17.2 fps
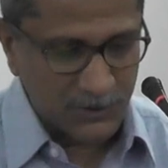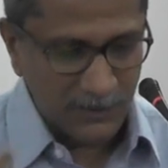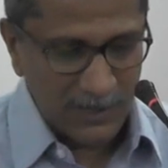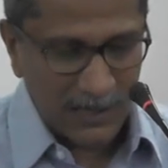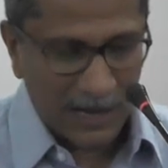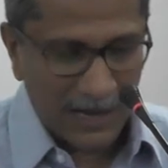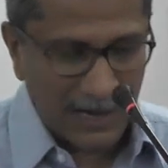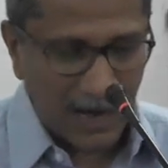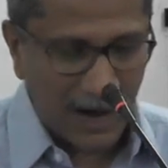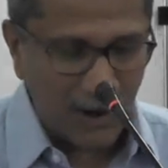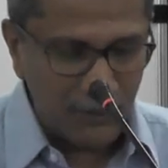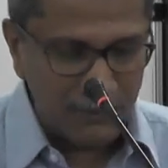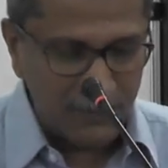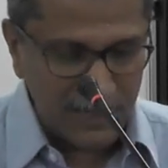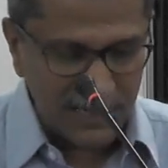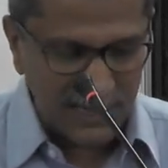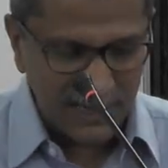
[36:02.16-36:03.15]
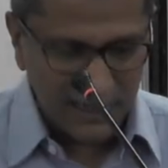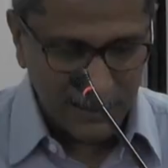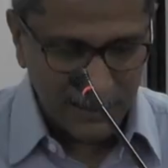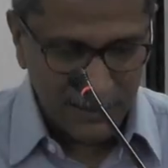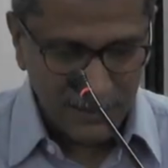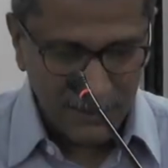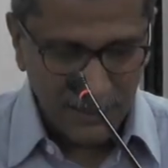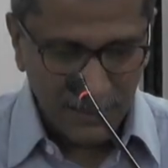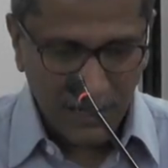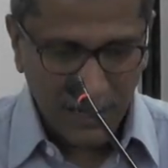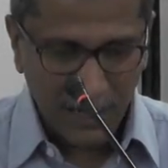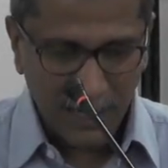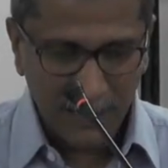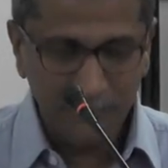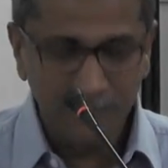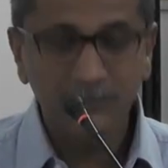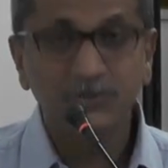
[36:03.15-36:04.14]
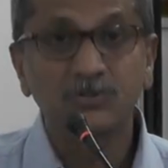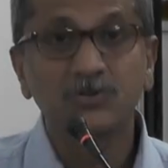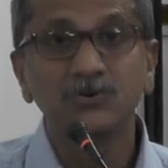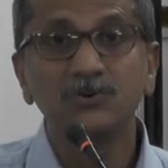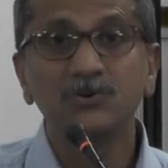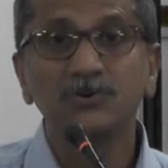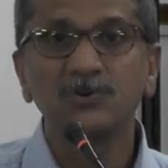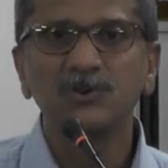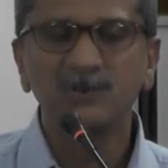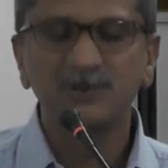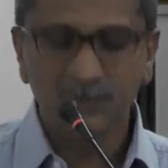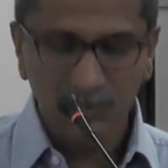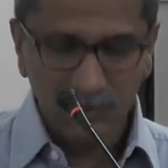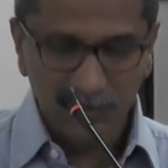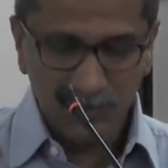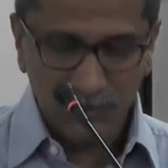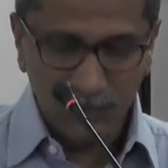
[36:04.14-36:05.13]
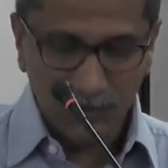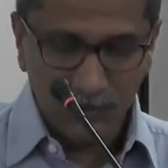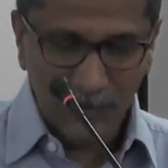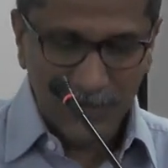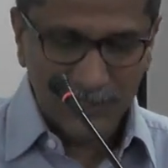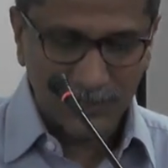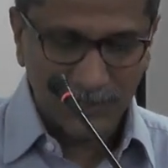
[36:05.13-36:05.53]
which will allow me um, to, to, to